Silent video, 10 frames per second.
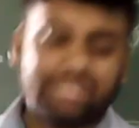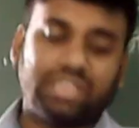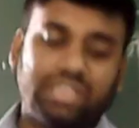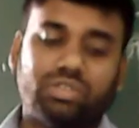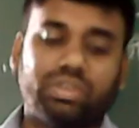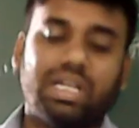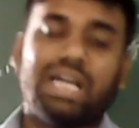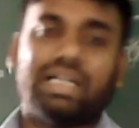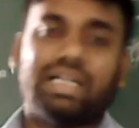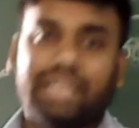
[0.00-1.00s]
in the solution.
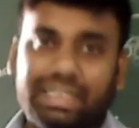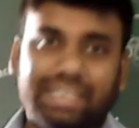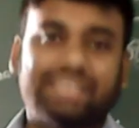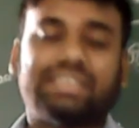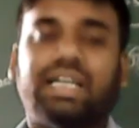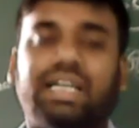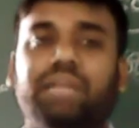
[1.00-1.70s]
In this time,